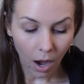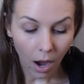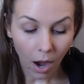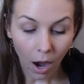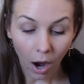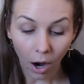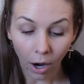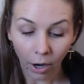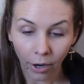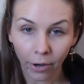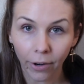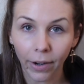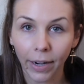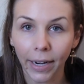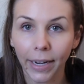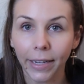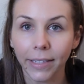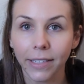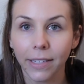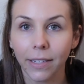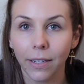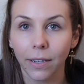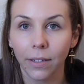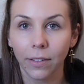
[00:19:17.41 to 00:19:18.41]
All
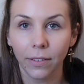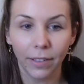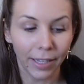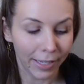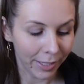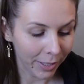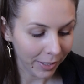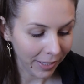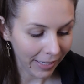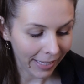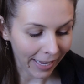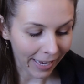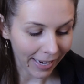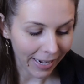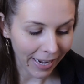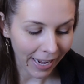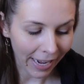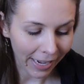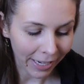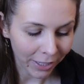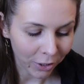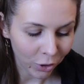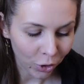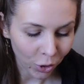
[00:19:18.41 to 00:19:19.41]
right, let's get
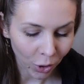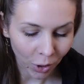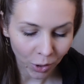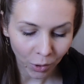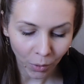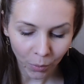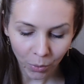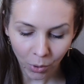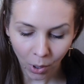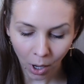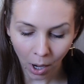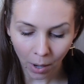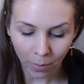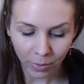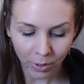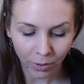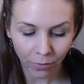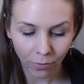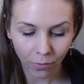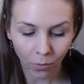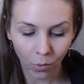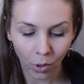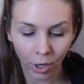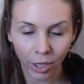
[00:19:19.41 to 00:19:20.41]
a journal prompt
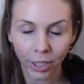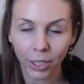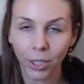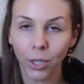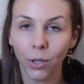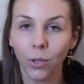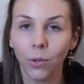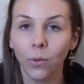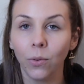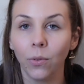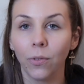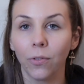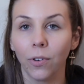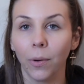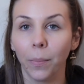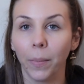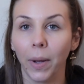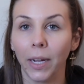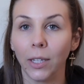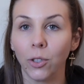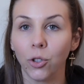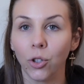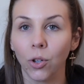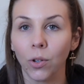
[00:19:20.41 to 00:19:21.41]
for you from
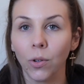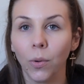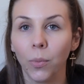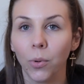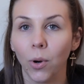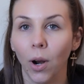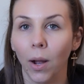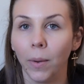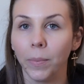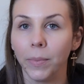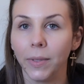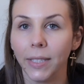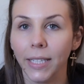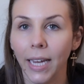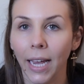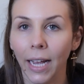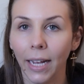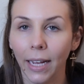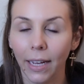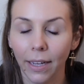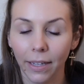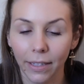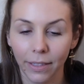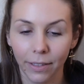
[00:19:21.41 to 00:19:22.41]
my journal prompt
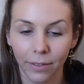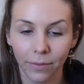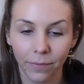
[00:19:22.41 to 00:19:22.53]
deck.